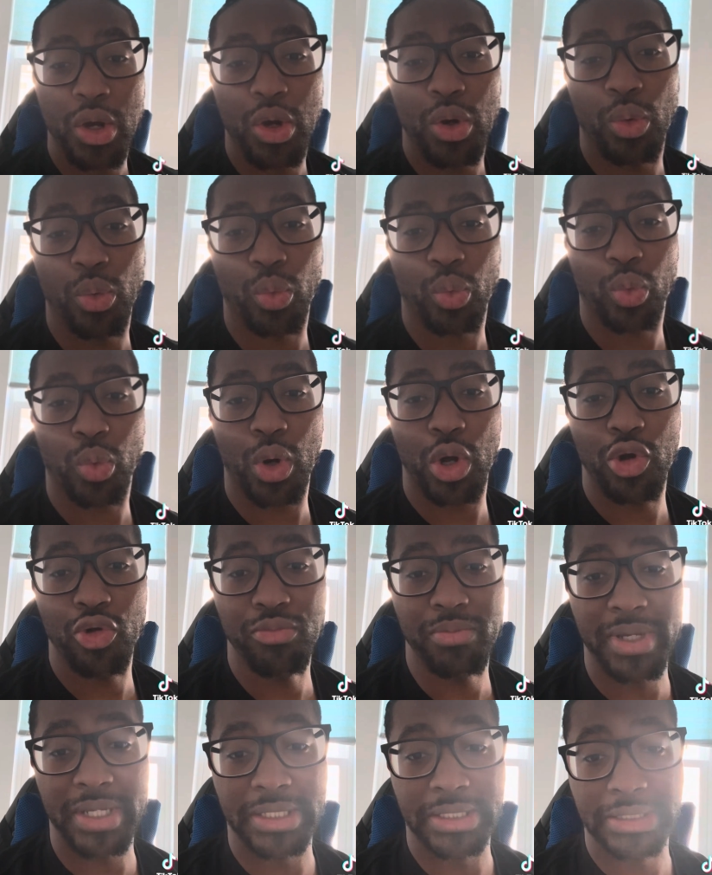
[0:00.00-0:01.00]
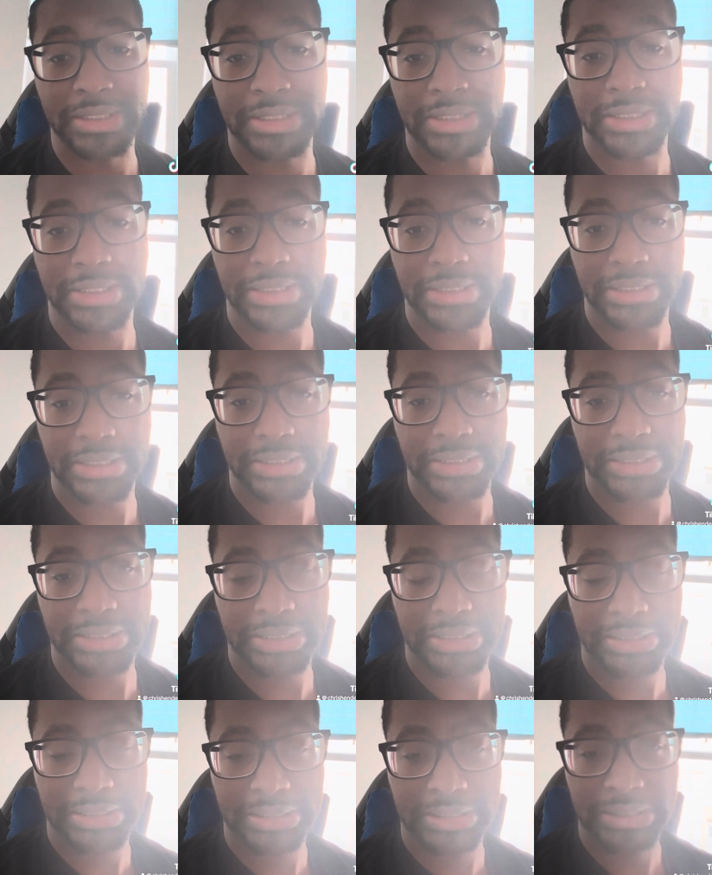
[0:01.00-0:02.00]
Romans.
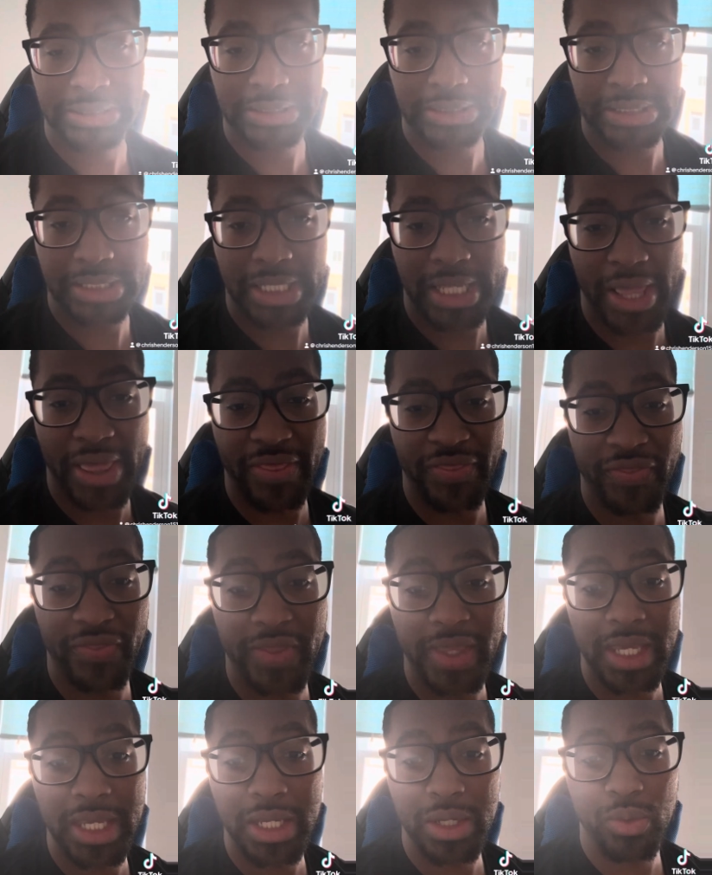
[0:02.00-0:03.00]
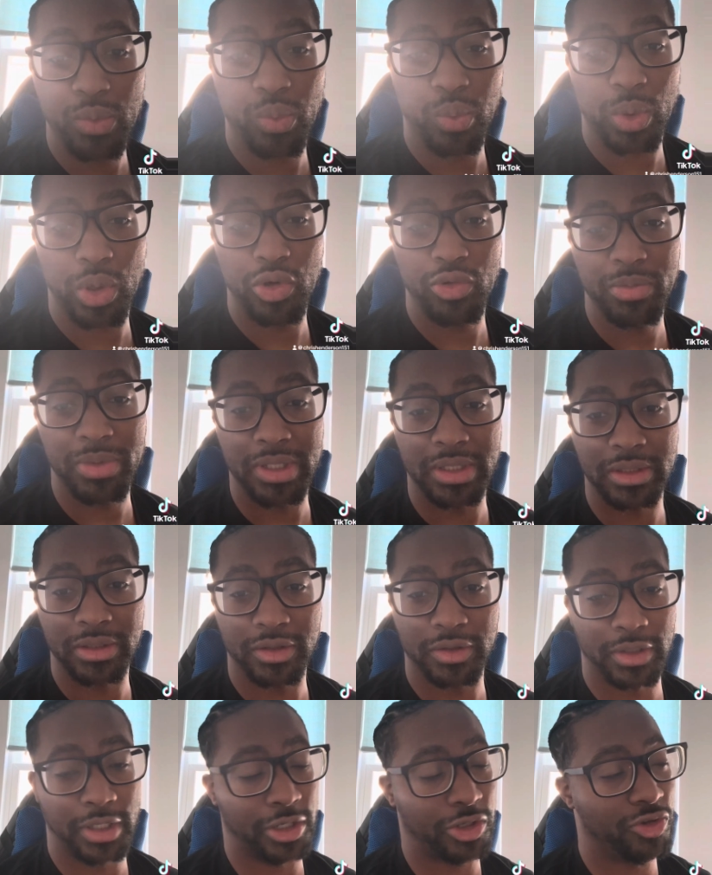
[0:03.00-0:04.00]
The Romans.
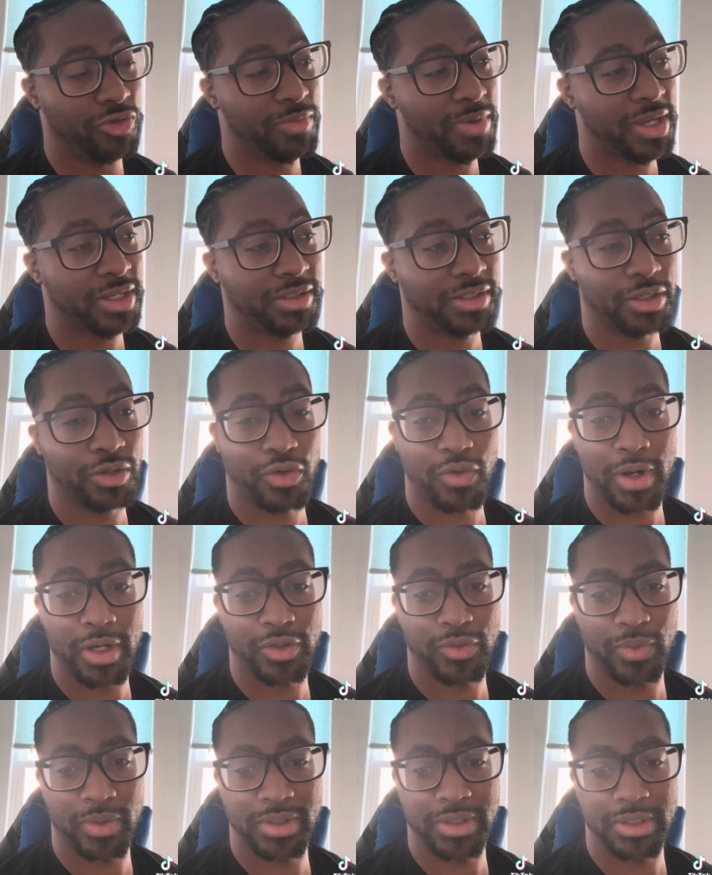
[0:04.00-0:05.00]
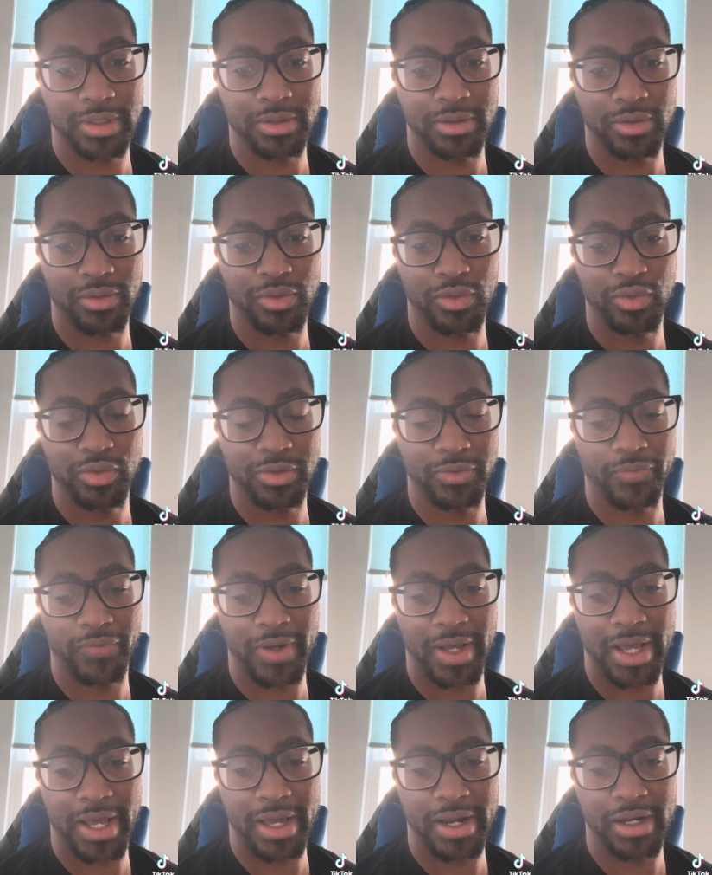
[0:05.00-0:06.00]
Now, you may say Christ wasn't
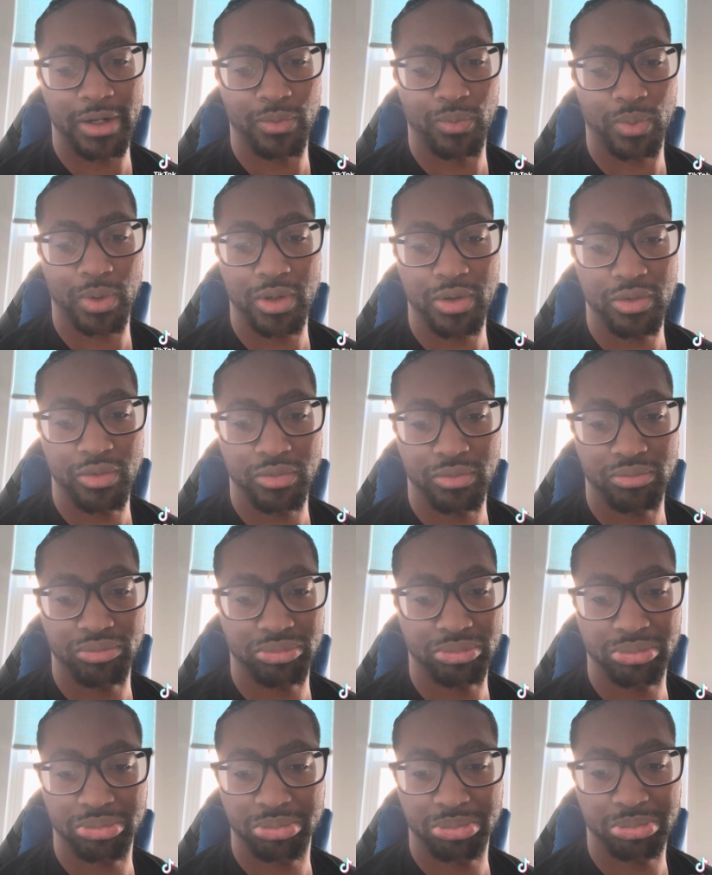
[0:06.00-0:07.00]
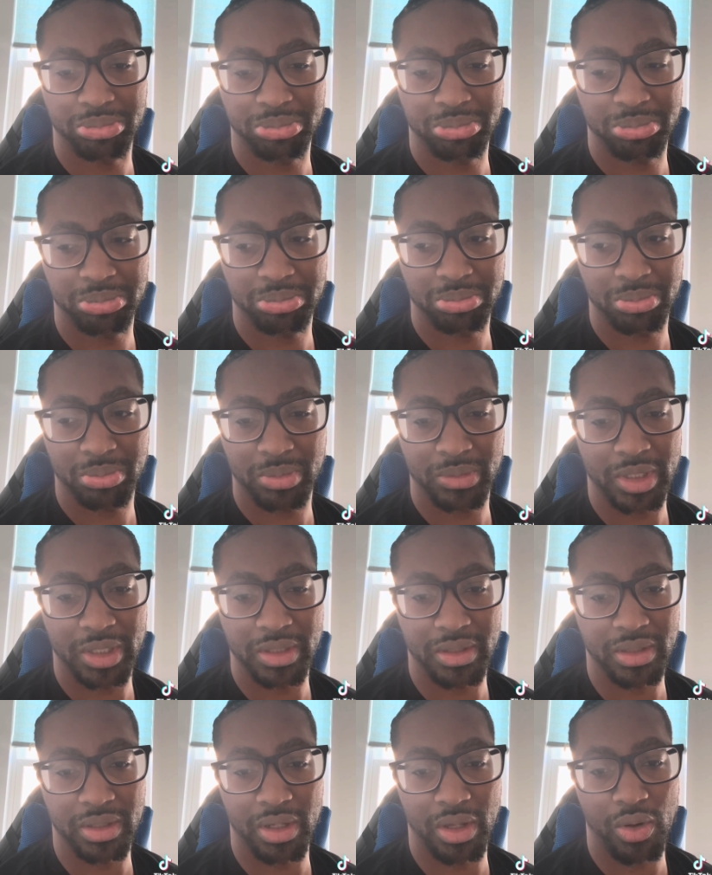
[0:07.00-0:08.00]
crucified in Rome.
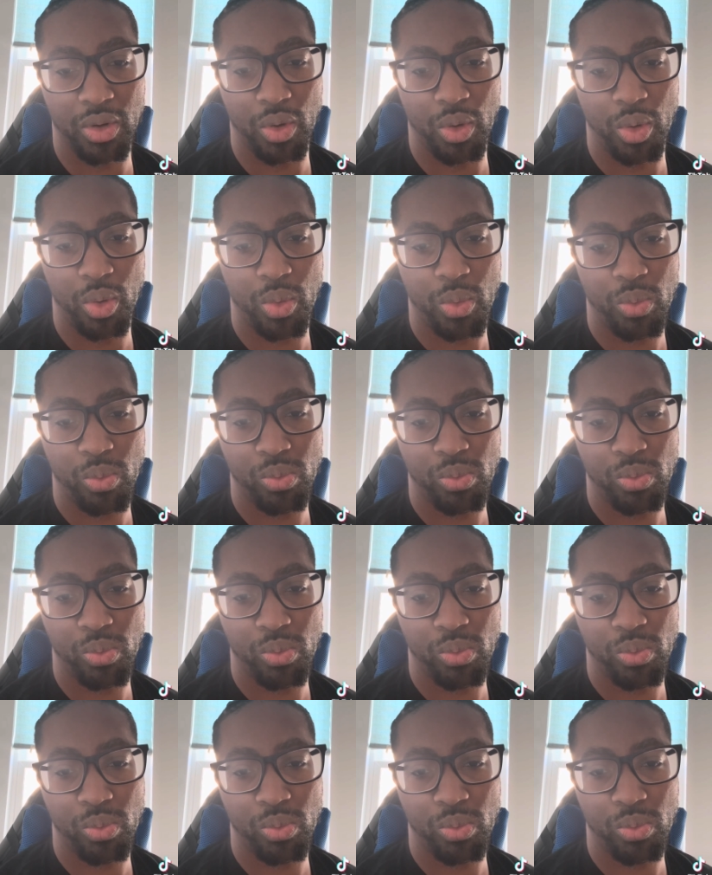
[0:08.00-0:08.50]
No.